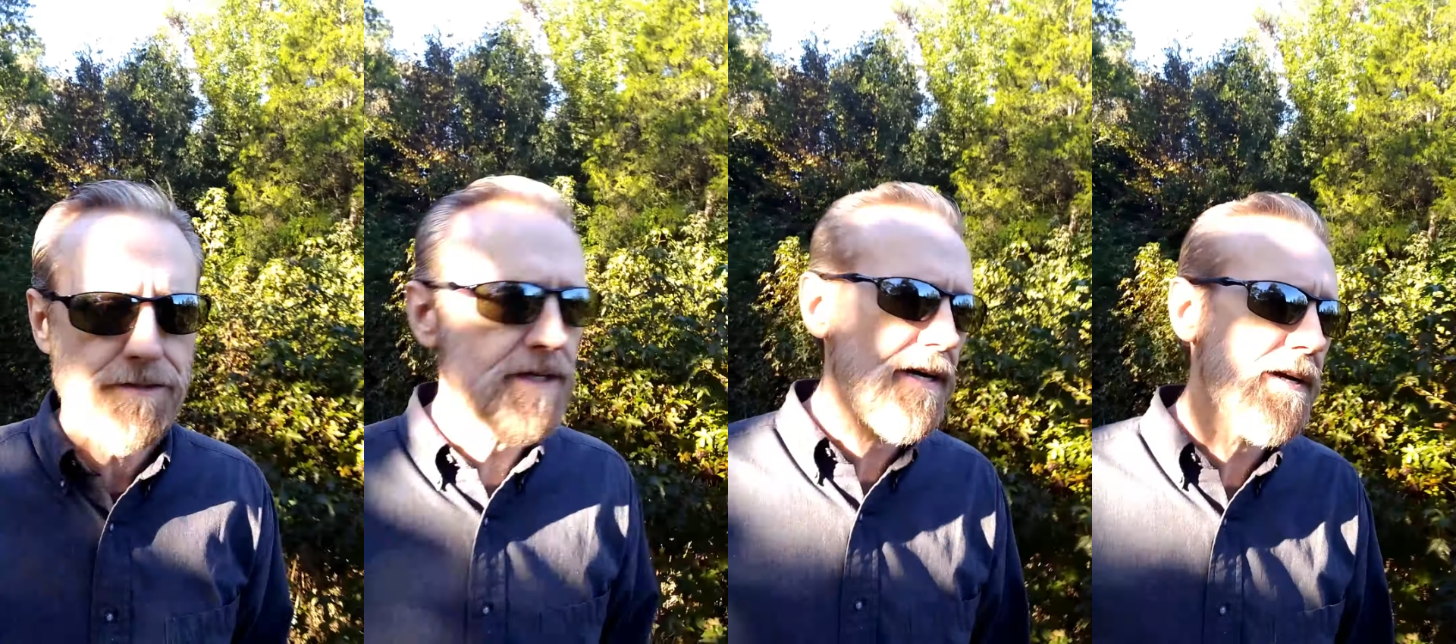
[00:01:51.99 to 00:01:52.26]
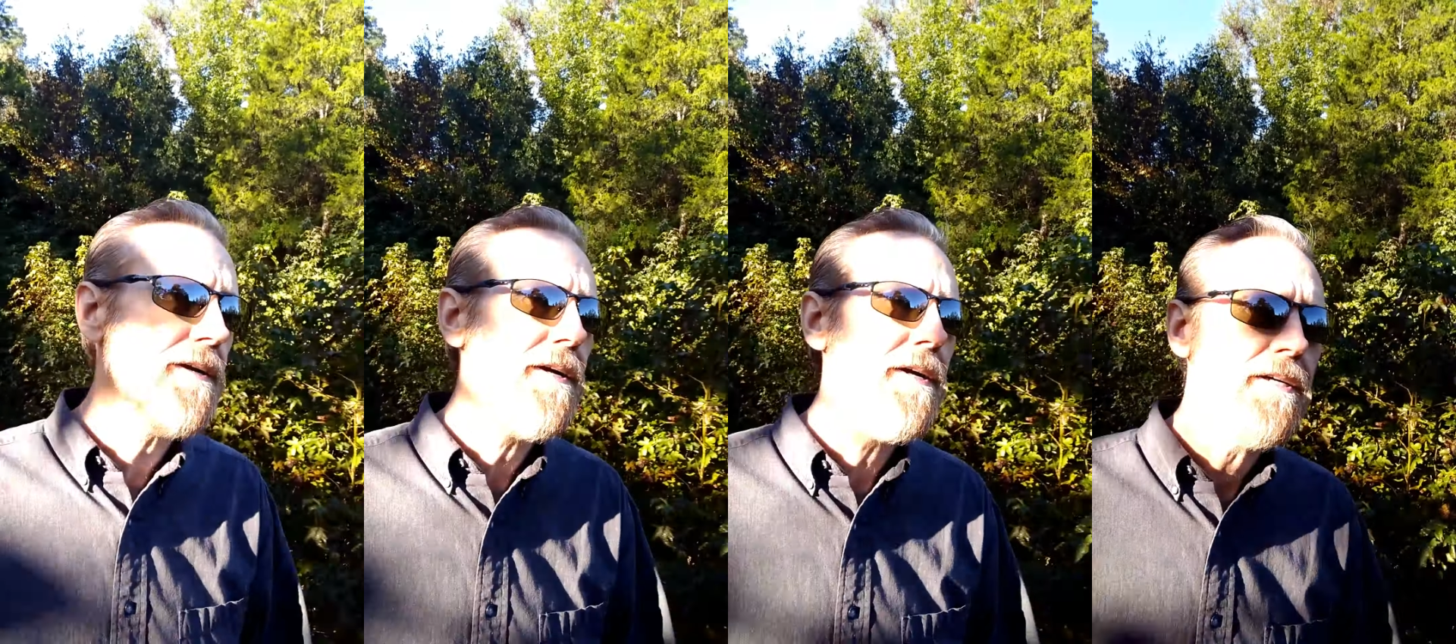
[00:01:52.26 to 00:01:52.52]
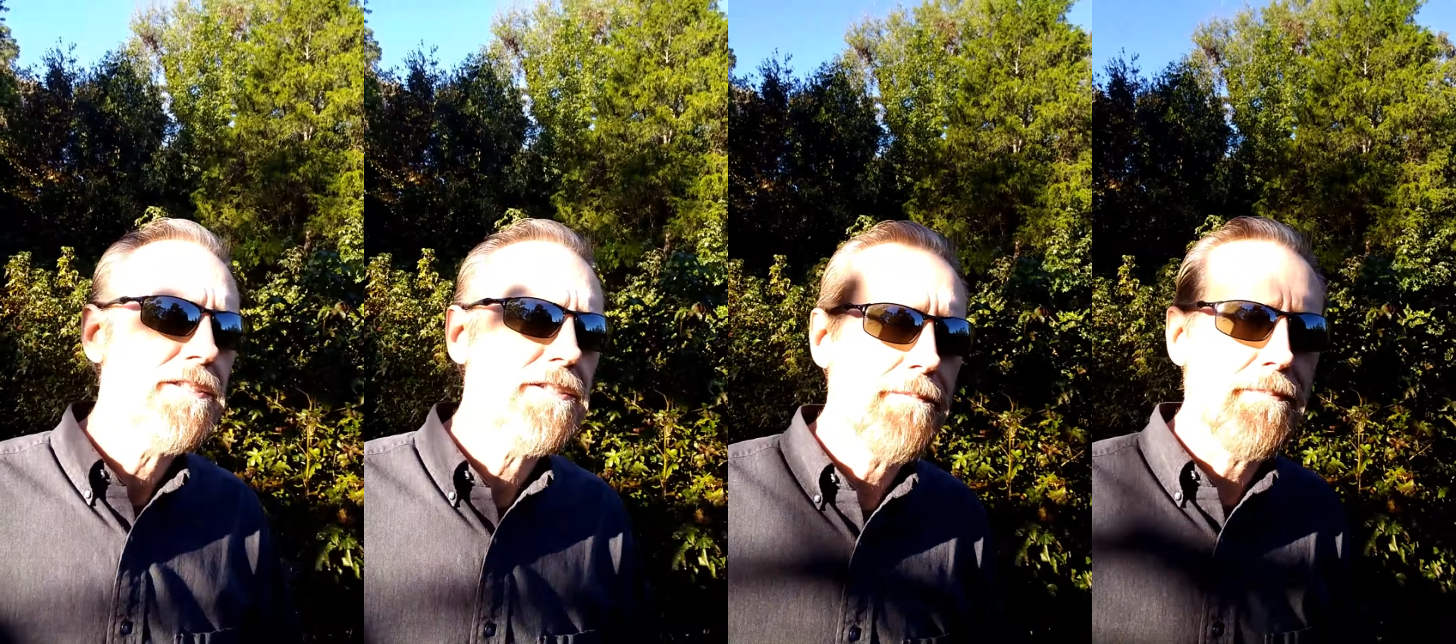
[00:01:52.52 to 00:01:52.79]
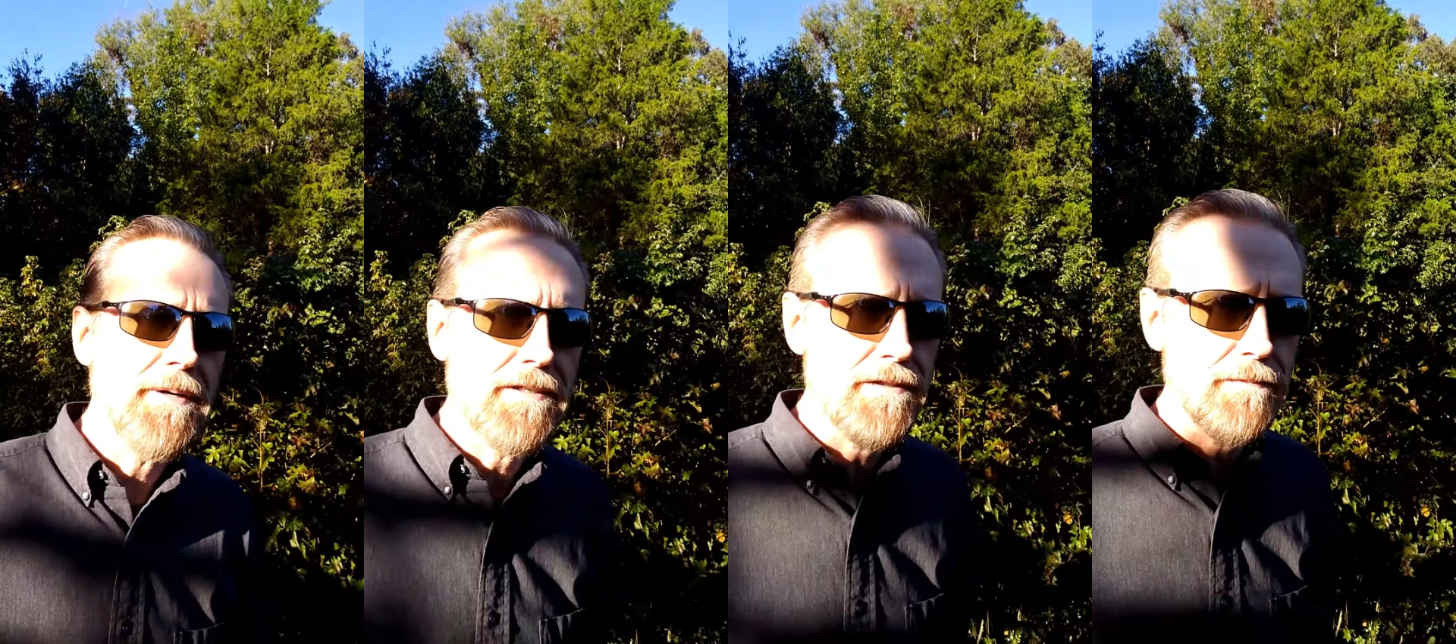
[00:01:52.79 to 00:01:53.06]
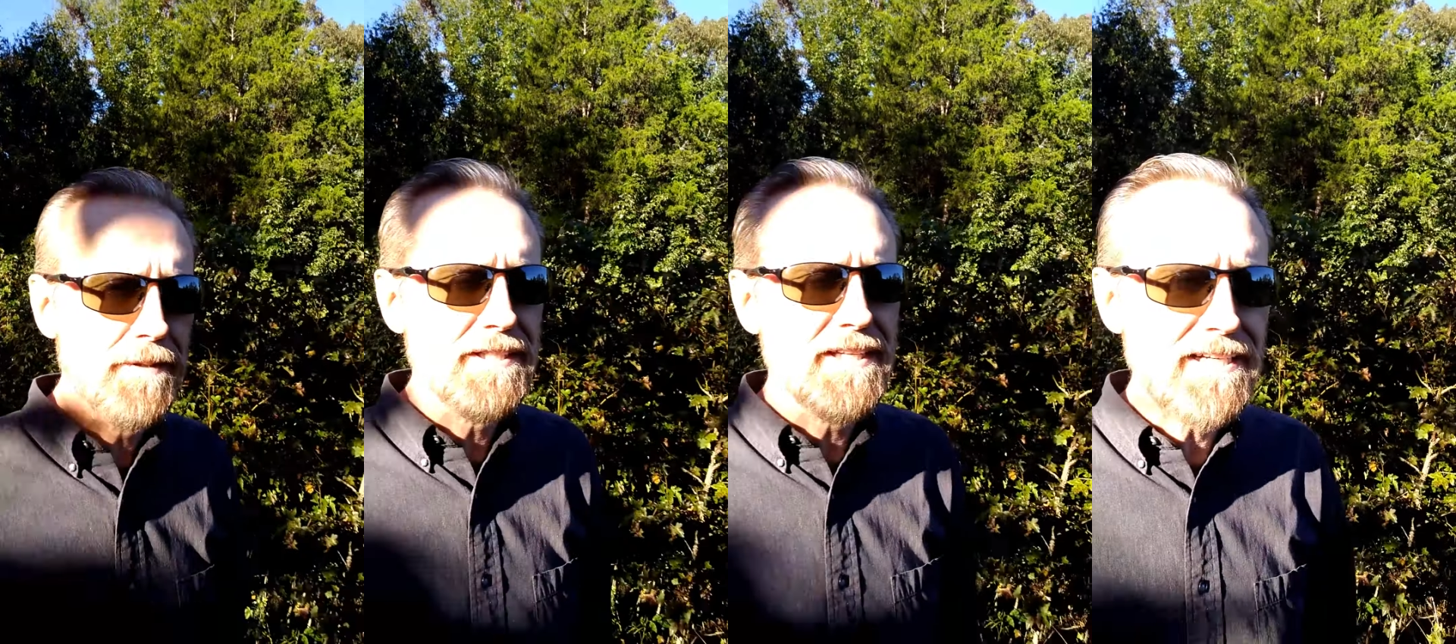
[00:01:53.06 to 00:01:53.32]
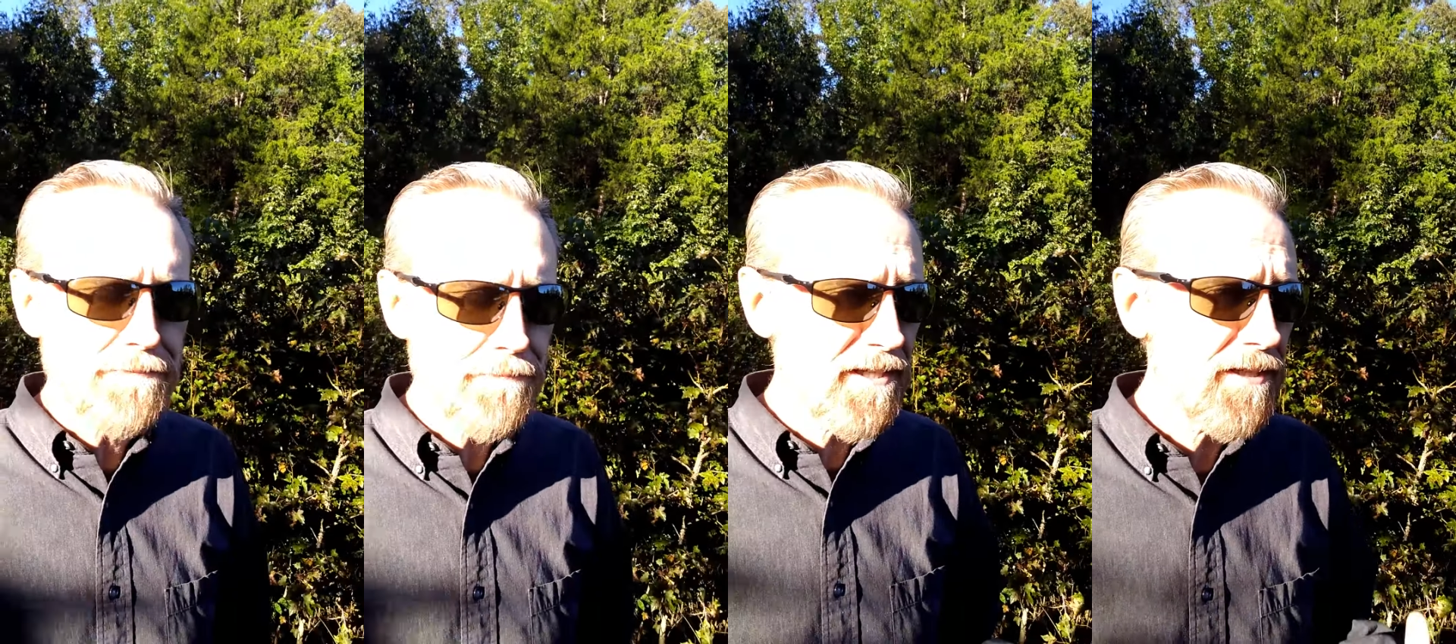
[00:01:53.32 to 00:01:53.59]
Okay, so but but
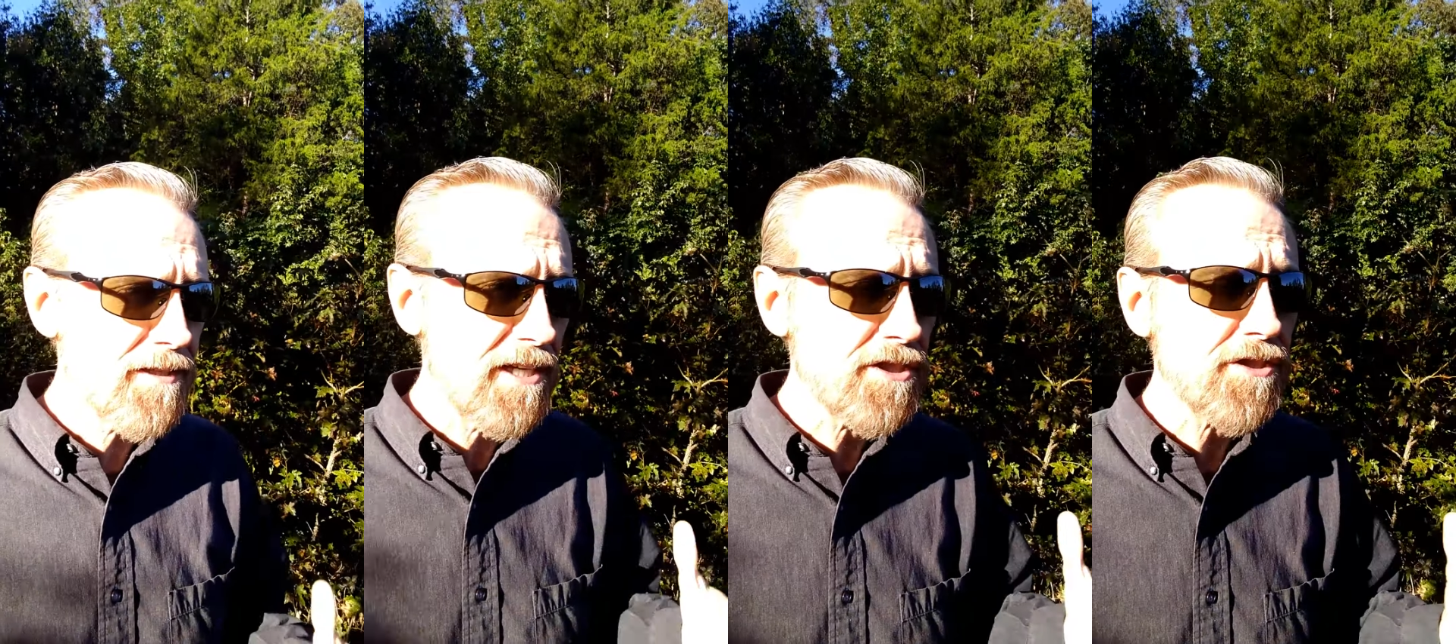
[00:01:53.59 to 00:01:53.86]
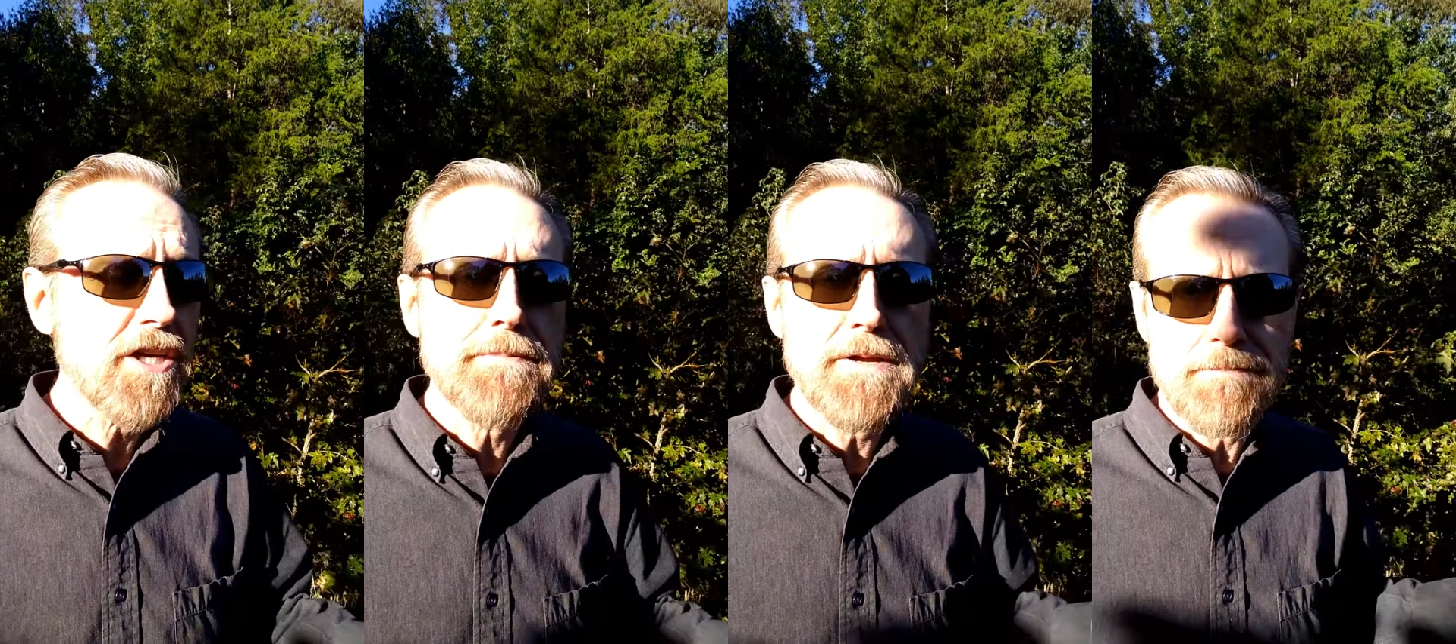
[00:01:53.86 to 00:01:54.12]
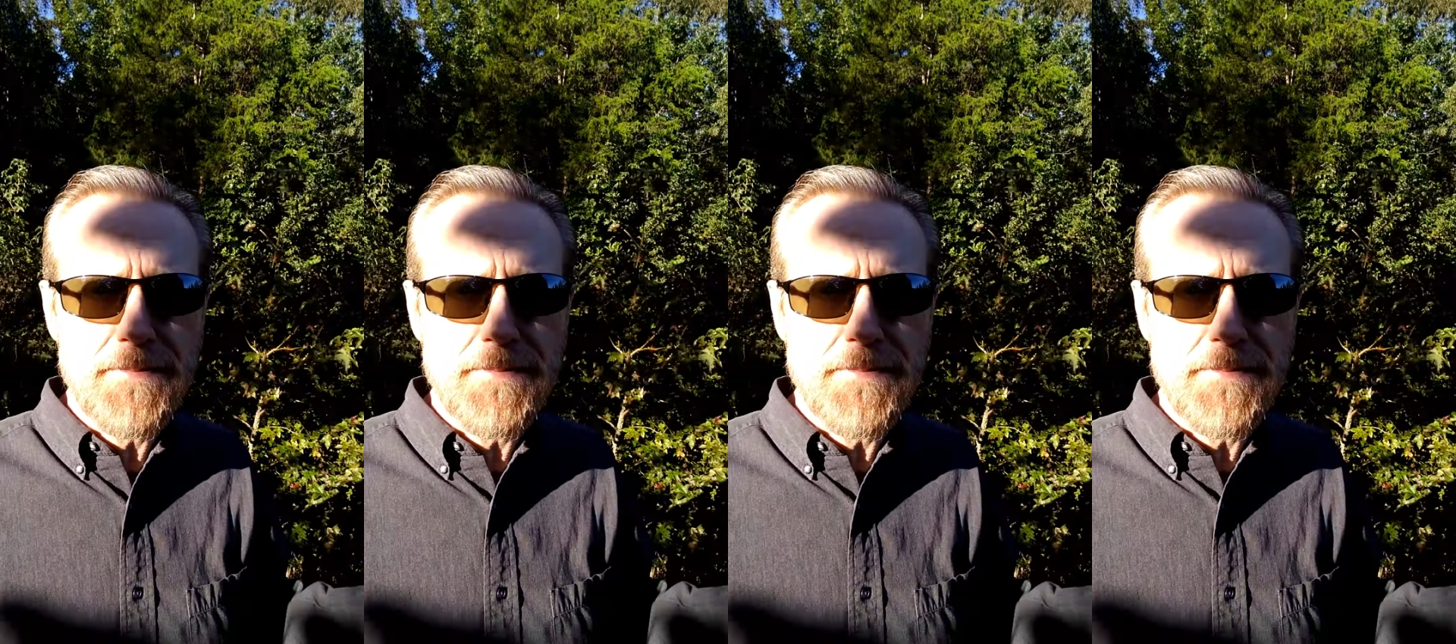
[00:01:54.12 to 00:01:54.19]
that's that's going to